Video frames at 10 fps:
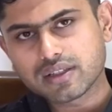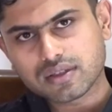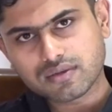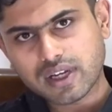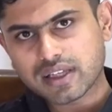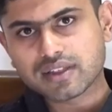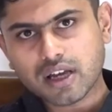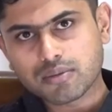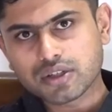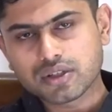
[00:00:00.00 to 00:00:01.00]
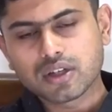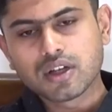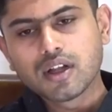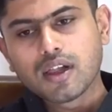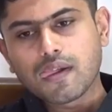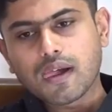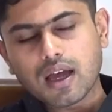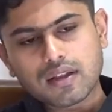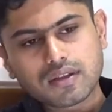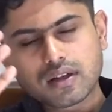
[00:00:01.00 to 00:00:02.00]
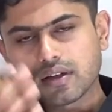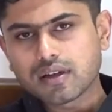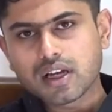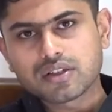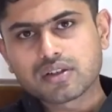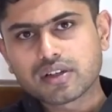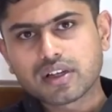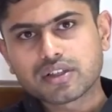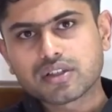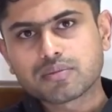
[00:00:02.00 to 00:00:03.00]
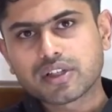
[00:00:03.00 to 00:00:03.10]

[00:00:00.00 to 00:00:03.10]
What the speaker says: is well established. and the international relation